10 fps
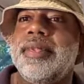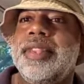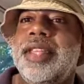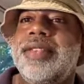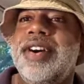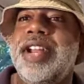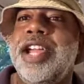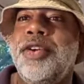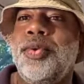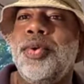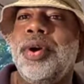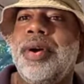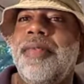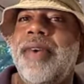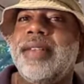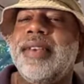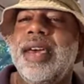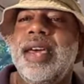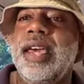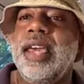The Dunning-Kruger effect.
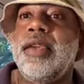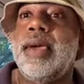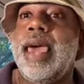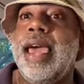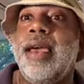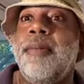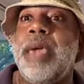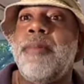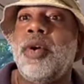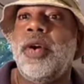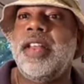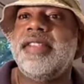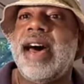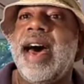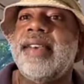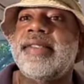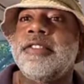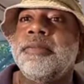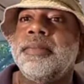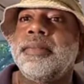People criticize
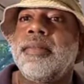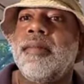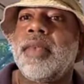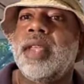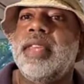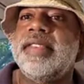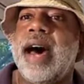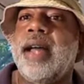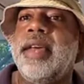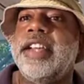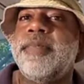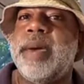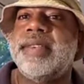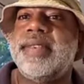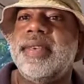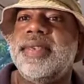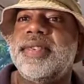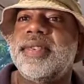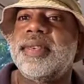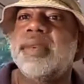these online
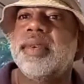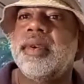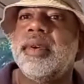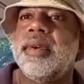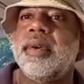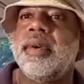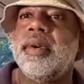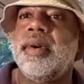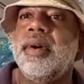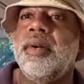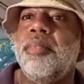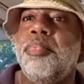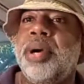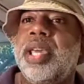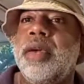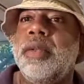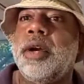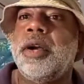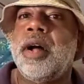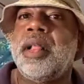spaces, but you
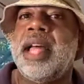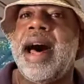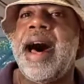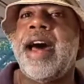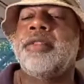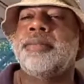learn a lot